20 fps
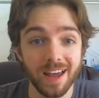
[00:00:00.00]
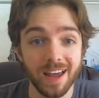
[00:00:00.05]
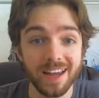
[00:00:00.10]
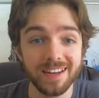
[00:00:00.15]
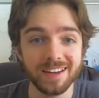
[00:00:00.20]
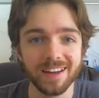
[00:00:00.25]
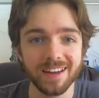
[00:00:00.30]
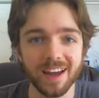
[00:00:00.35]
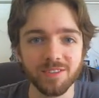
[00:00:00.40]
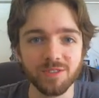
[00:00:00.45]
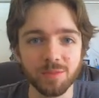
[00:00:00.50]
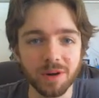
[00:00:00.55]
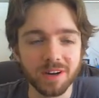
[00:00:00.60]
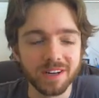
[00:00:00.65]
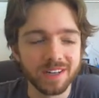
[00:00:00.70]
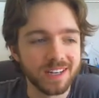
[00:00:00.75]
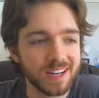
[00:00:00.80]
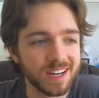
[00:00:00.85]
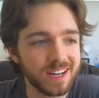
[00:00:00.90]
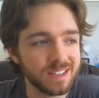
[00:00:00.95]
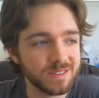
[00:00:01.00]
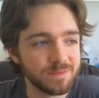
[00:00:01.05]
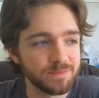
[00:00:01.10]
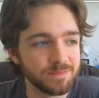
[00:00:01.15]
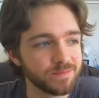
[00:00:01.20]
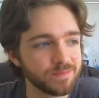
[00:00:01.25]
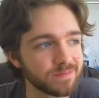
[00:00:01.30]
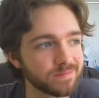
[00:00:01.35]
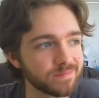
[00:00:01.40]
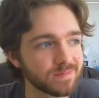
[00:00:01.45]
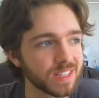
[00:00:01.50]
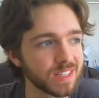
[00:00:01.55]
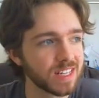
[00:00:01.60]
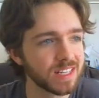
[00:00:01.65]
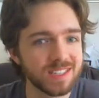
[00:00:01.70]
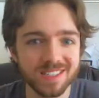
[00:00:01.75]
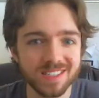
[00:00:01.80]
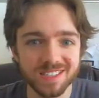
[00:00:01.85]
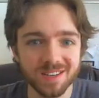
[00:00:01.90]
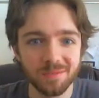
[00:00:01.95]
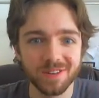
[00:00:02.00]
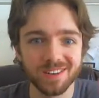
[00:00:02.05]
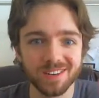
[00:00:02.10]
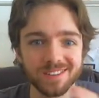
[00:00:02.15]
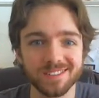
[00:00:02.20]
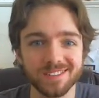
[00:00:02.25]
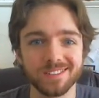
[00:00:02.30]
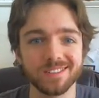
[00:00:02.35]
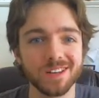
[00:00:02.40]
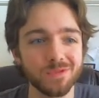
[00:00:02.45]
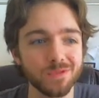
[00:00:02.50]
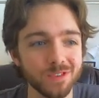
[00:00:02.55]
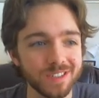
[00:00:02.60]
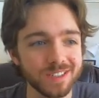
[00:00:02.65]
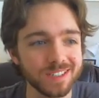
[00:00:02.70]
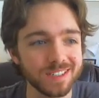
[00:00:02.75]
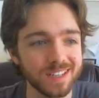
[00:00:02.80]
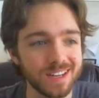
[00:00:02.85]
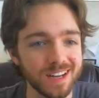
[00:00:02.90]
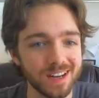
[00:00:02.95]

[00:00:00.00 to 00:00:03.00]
Hey everybody, this is something a little different.